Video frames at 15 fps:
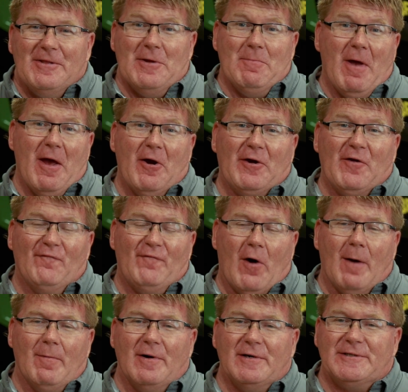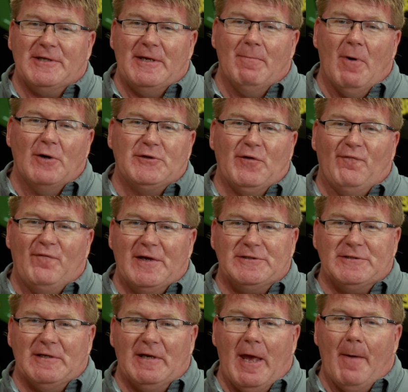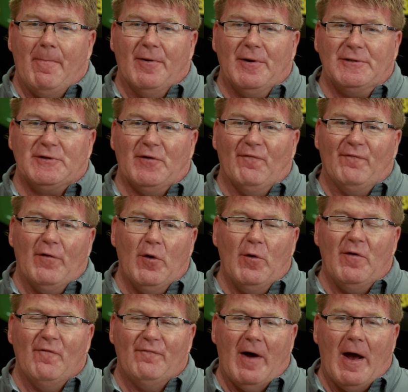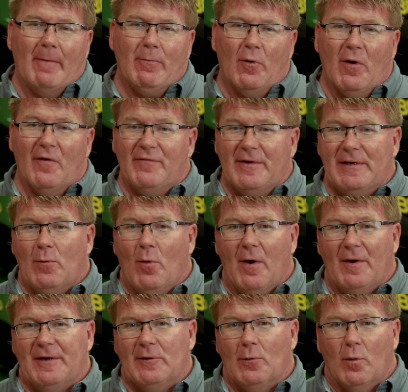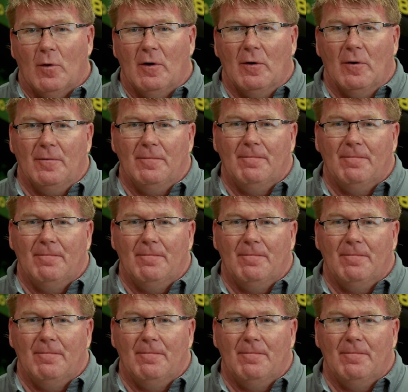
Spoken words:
The American farmer is the most efficient at producing food and fiber of anyone in the world.